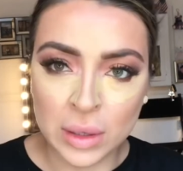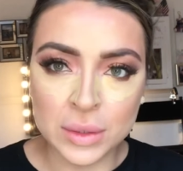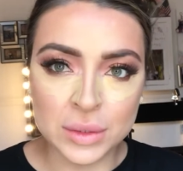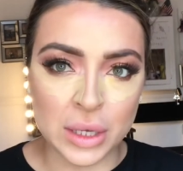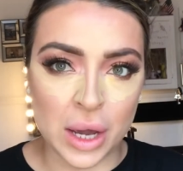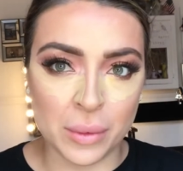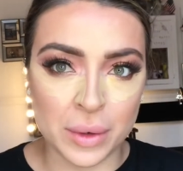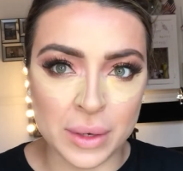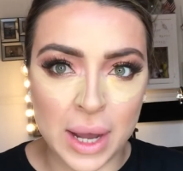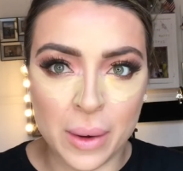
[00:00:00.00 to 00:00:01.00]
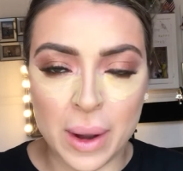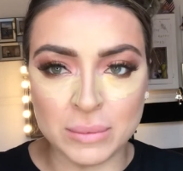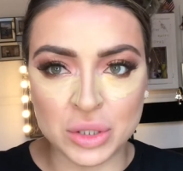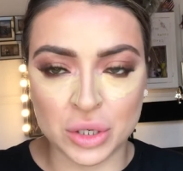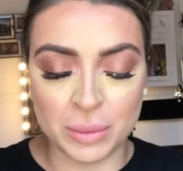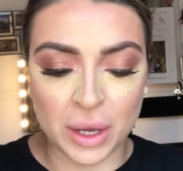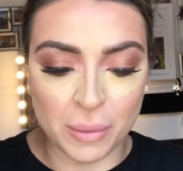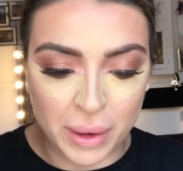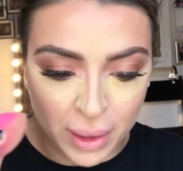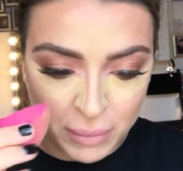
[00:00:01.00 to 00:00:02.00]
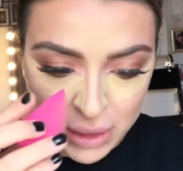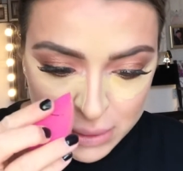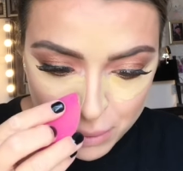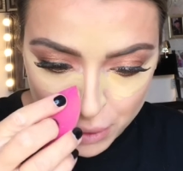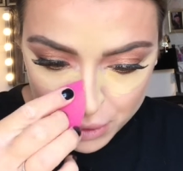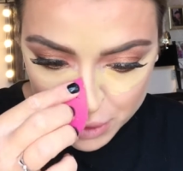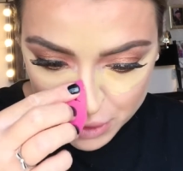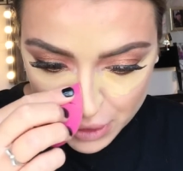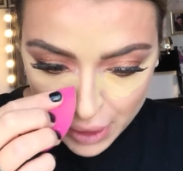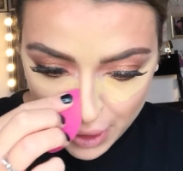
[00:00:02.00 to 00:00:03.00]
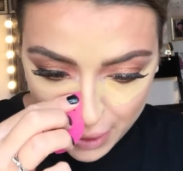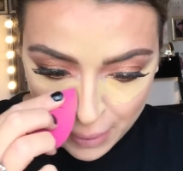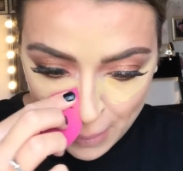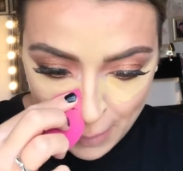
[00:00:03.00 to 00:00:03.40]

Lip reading: So now I'm just going to be going back in with the sponge, and